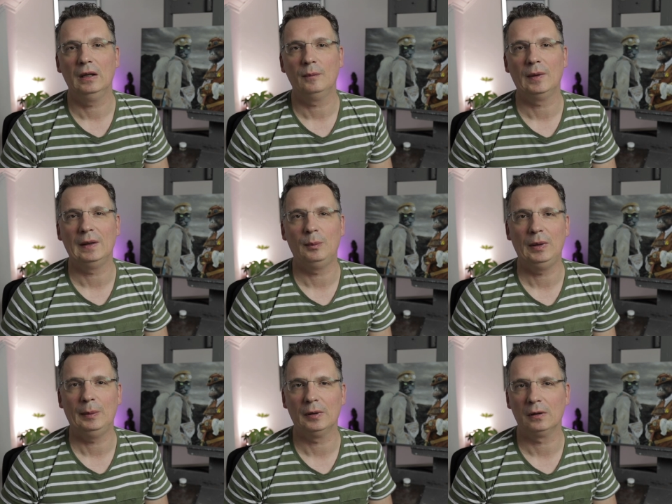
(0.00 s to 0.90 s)
Many
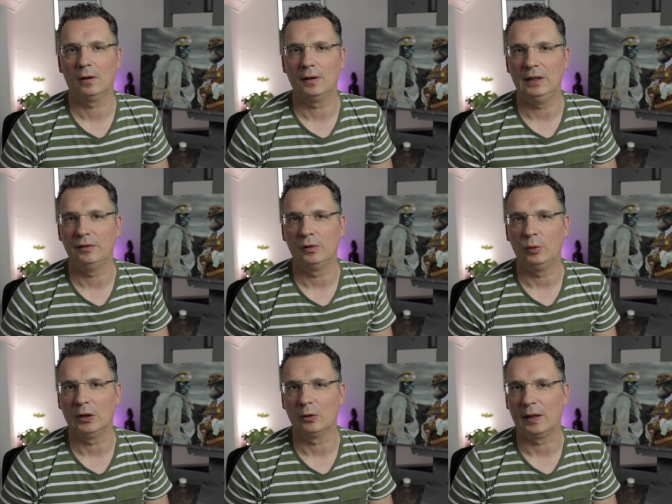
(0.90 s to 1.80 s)
people are even
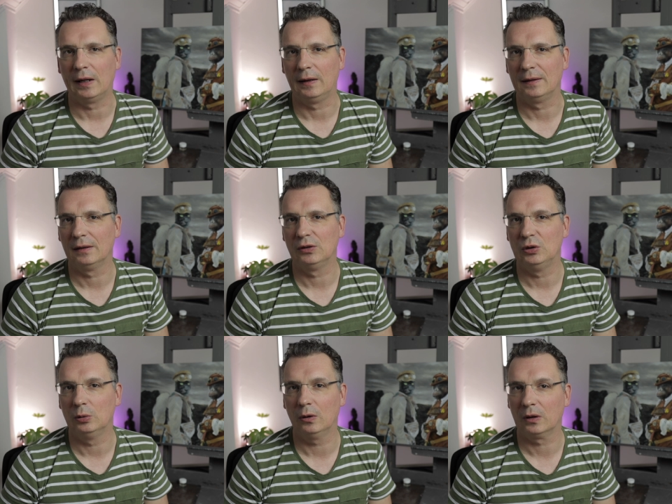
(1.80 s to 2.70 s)
required
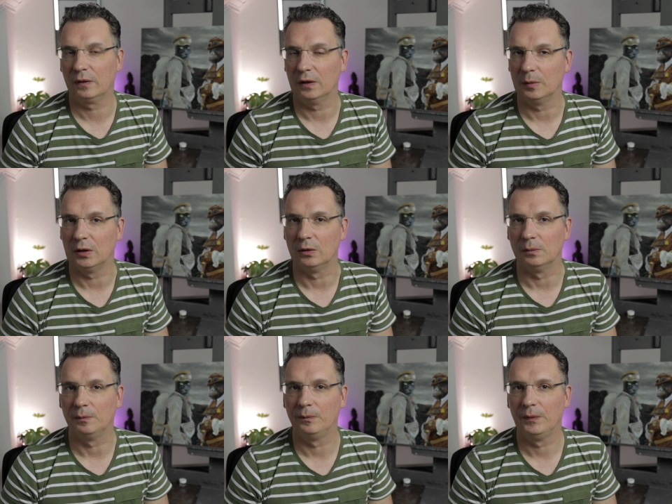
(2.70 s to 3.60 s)
to work from home.